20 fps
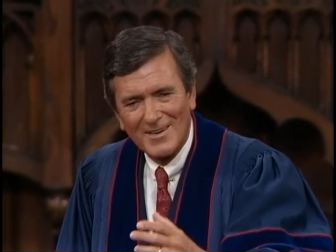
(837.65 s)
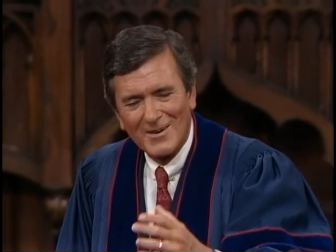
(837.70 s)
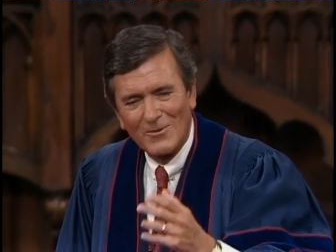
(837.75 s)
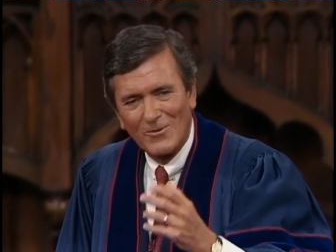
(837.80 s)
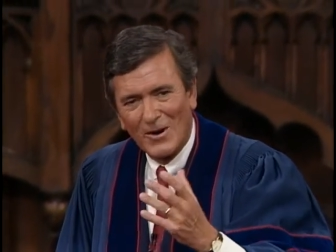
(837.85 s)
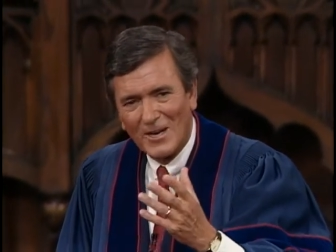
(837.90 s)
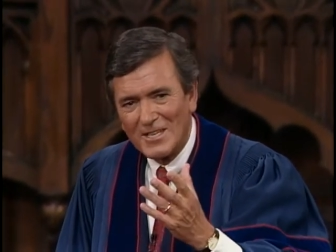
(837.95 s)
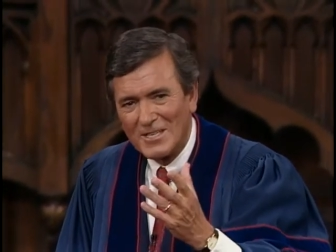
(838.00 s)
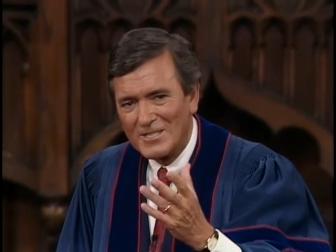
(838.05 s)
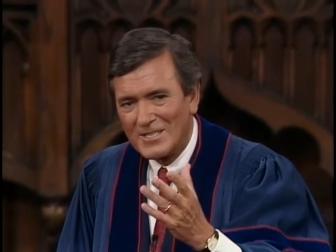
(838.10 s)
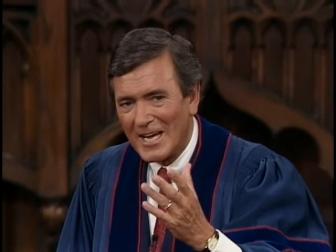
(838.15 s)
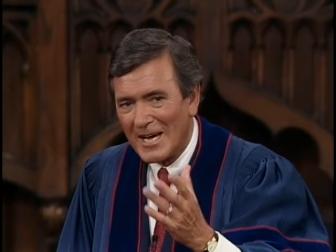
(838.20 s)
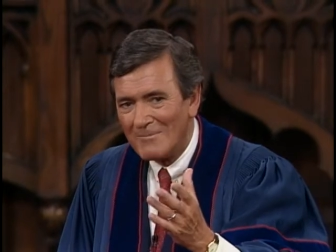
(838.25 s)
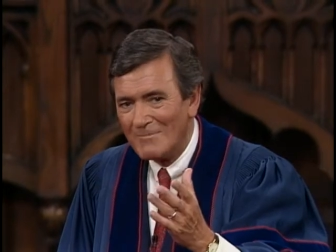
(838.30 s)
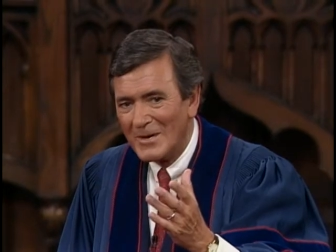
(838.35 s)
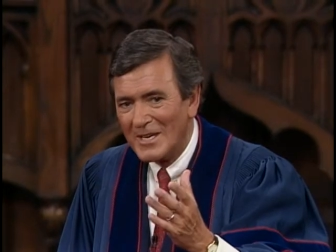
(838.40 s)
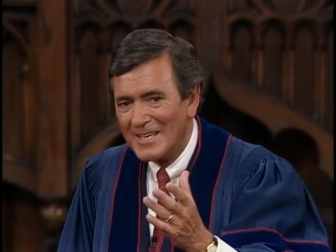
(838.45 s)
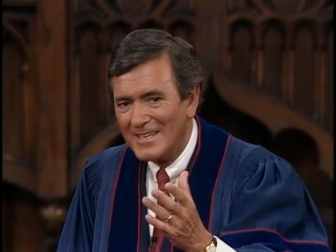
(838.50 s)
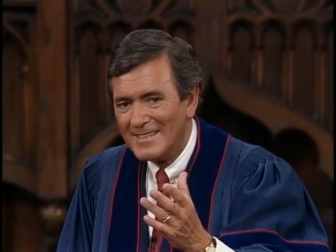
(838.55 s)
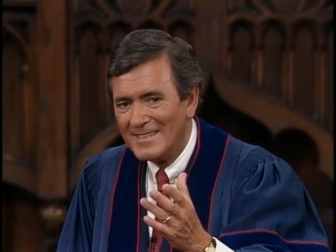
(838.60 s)
What does that
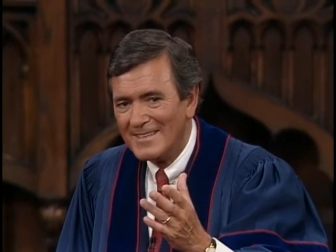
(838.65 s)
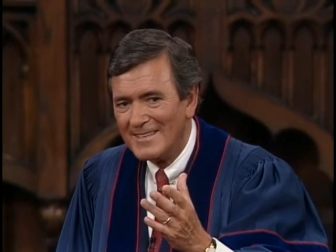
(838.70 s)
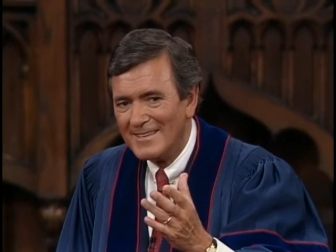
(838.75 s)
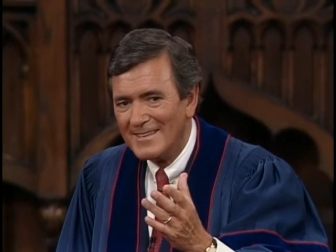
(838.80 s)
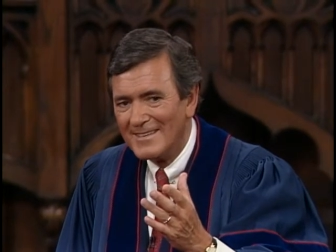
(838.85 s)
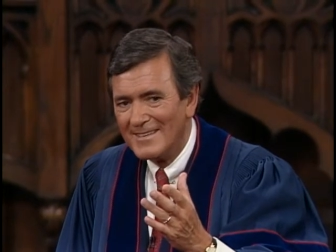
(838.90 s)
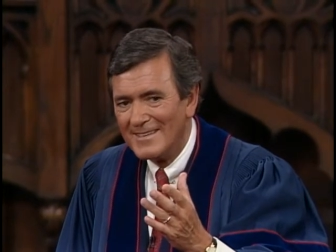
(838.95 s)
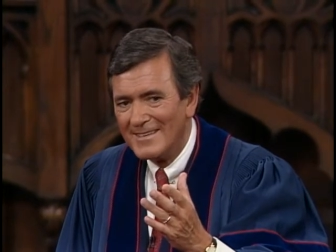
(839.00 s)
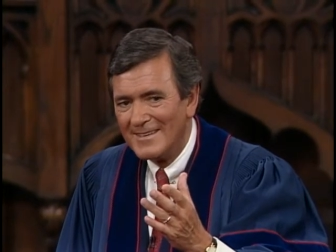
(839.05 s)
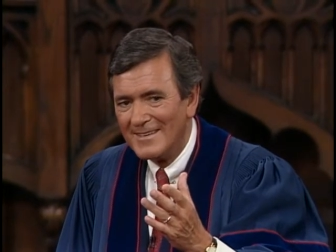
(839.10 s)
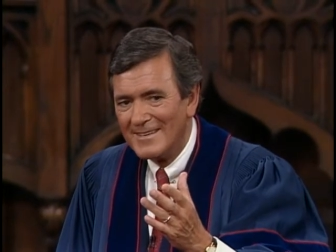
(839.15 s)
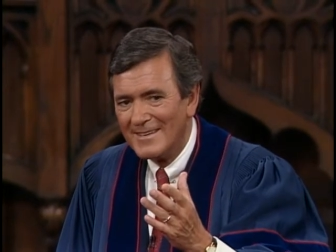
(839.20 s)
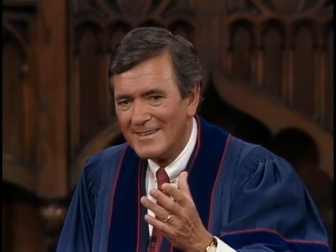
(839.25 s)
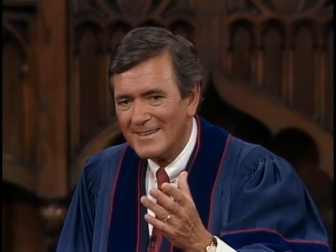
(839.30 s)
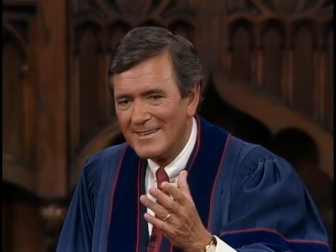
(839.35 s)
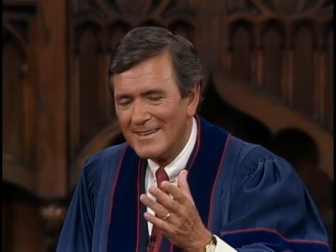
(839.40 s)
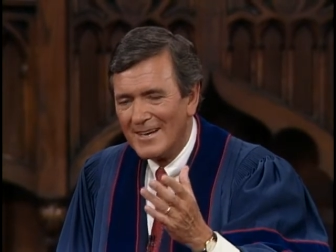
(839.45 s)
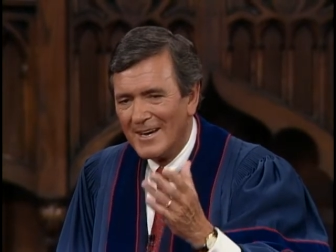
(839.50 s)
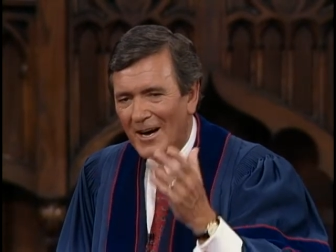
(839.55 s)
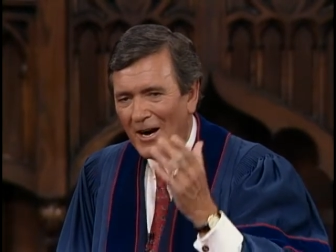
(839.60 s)
mean?
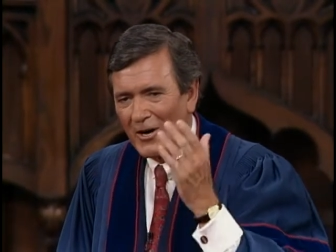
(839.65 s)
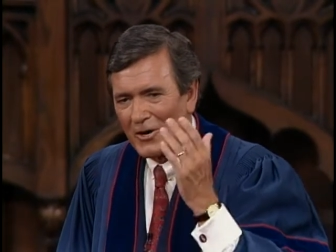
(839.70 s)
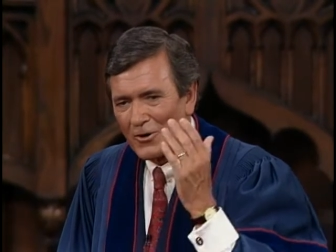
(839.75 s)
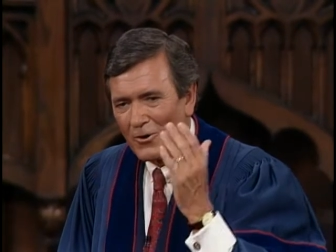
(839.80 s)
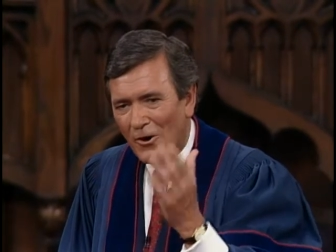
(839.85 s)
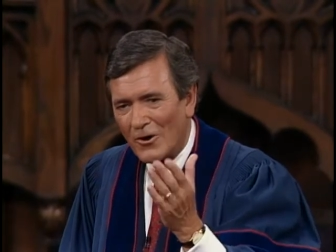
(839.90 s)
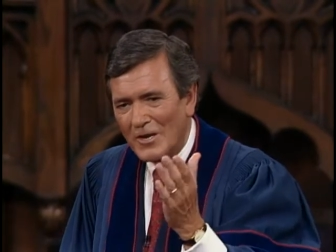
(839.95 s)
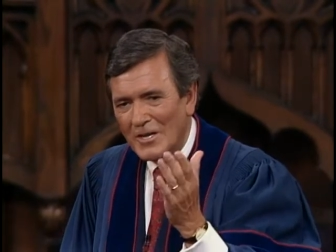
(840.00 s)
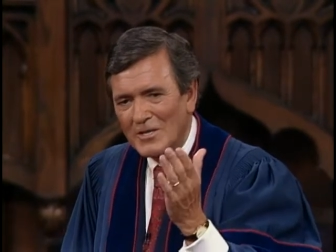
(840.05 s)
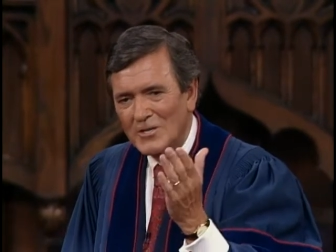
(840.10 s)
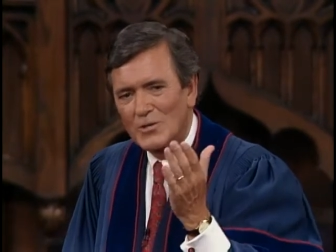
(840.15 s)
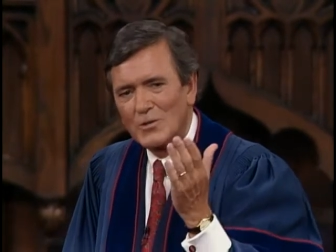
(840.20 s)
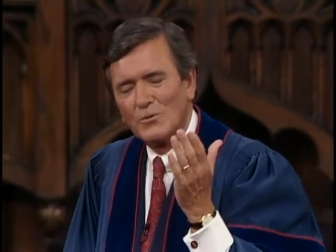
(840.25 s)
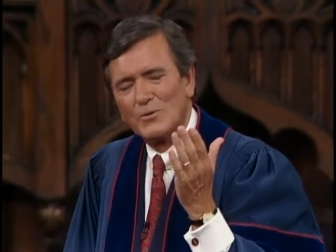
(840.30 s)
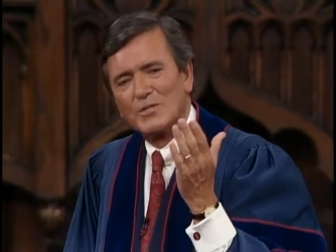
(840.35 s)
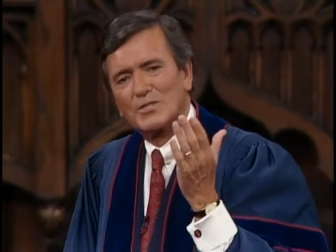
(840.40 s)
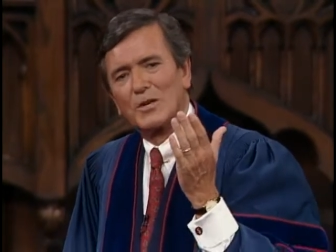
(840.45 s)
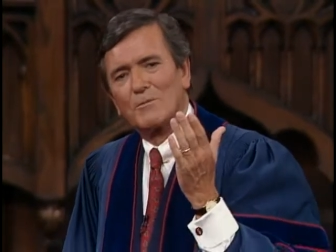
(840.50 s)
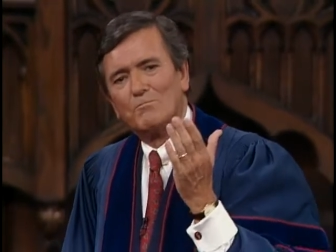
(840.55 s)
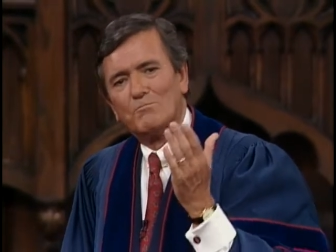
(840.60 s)
According to
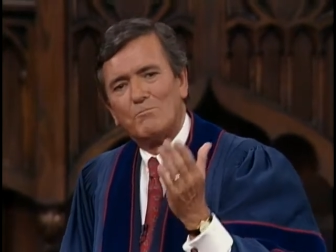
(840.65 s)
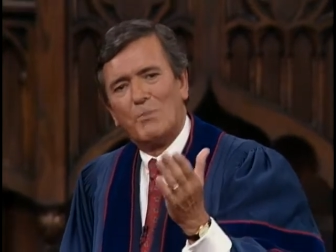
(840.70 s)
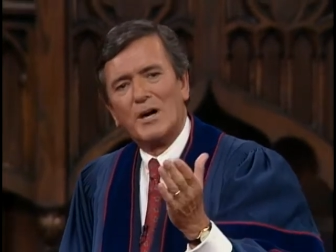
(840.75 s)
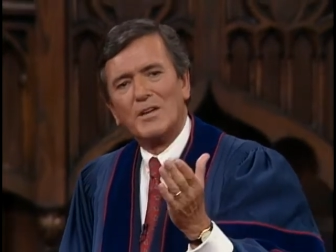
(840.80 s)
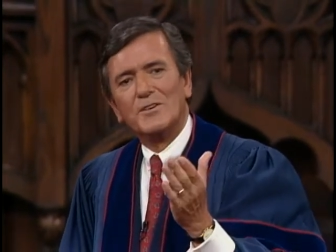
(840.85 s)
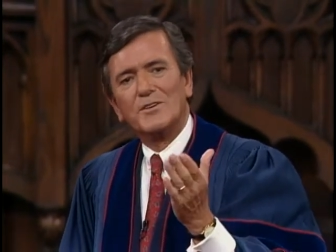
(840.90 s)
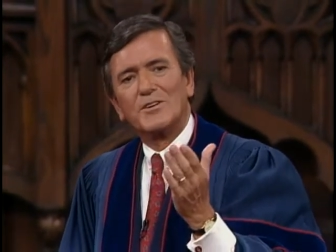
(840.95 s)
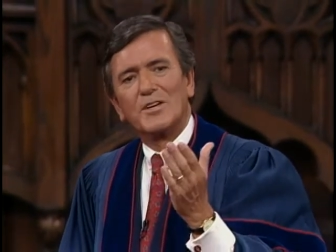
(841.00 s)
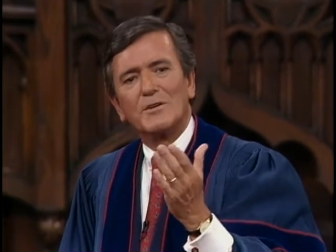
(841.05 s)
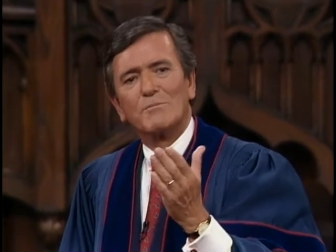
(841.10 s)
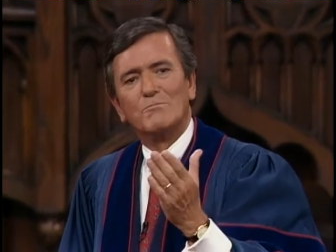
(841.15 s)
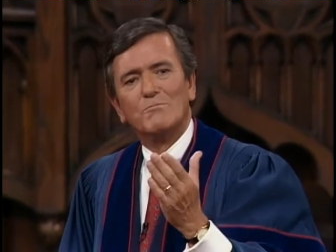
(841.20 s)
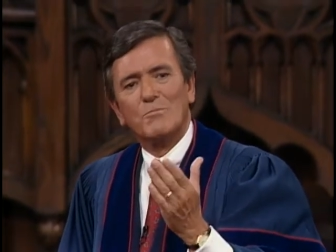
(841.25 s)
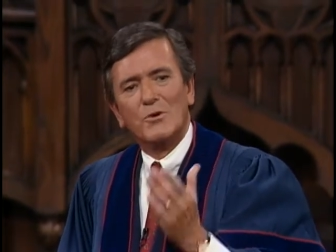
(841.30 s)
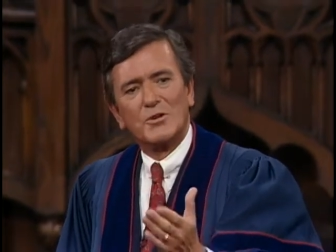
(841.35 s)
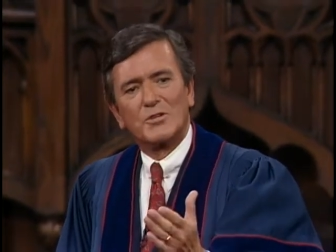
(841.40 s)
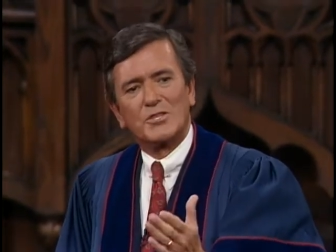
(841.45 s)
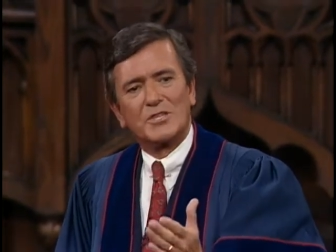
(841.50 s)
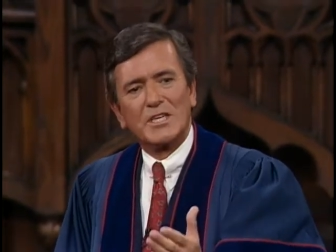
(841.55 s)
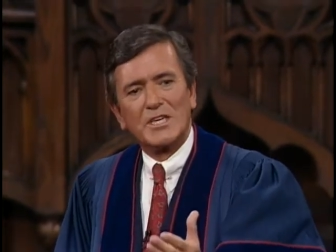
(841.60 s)
his abundant
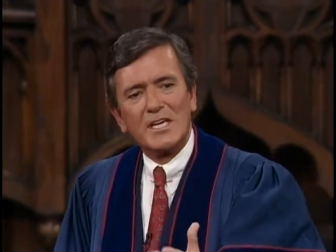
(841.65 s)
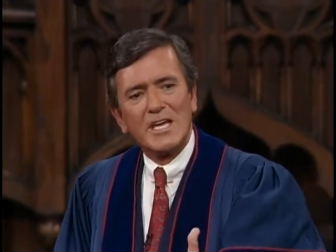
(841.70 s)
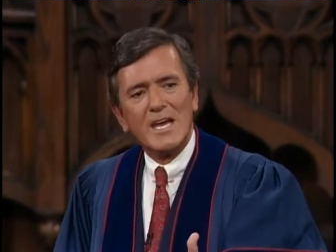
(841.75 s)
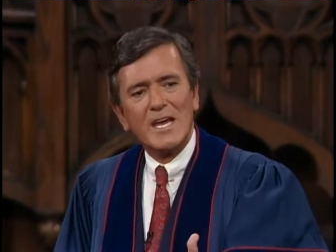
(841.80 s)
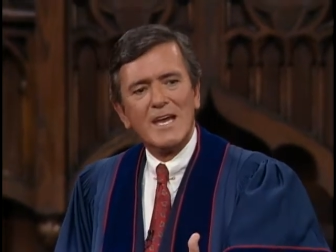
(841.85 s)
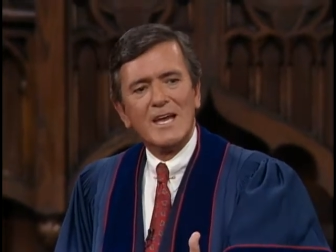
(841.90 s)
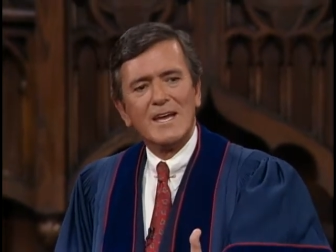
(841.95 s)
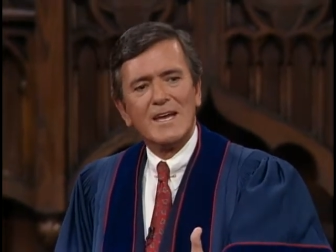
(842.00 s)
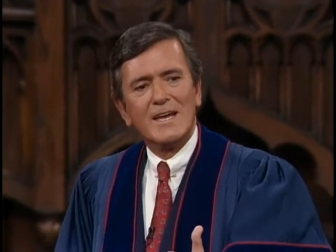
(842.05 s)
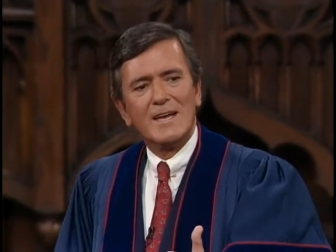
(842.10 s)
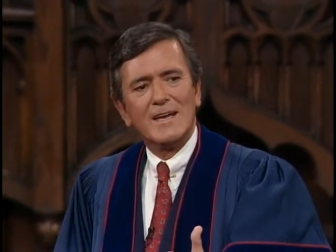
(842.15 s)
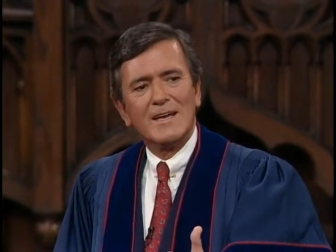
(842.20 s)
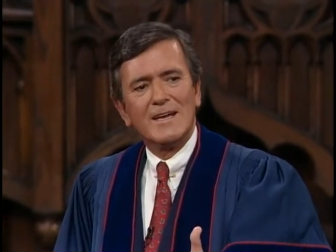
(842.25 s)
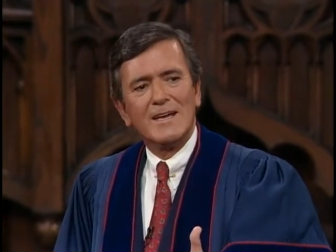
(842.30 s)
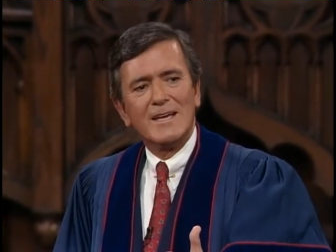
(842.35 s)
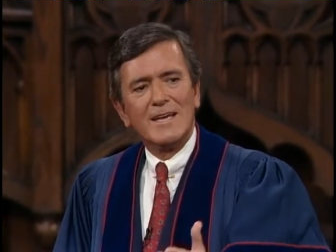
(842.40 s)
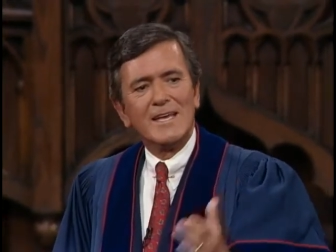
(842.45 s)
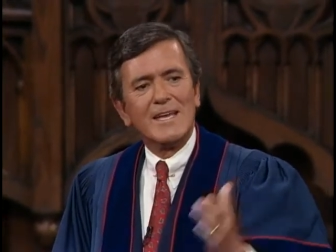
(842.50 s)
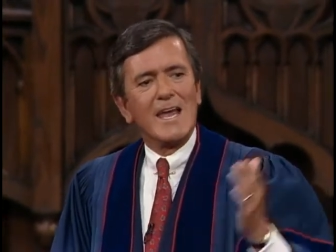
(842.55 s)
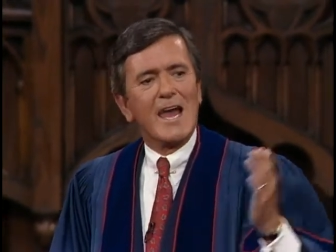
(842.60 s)
mercy,
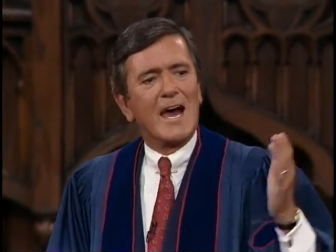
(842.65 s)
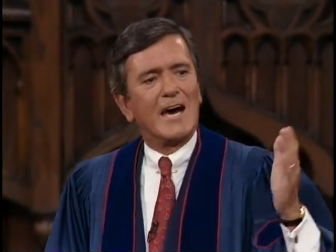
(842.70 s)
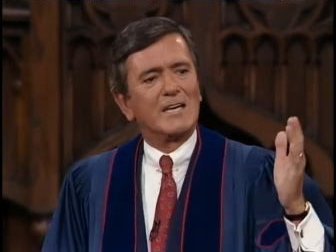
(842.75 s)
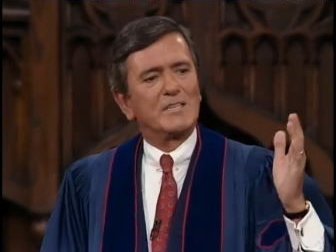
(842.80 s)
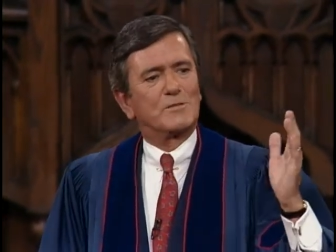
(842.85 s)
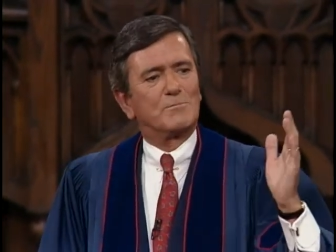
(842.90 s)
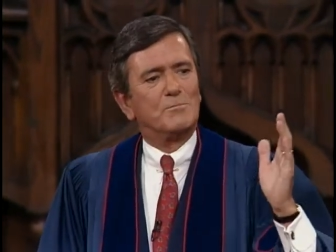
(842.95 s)
he has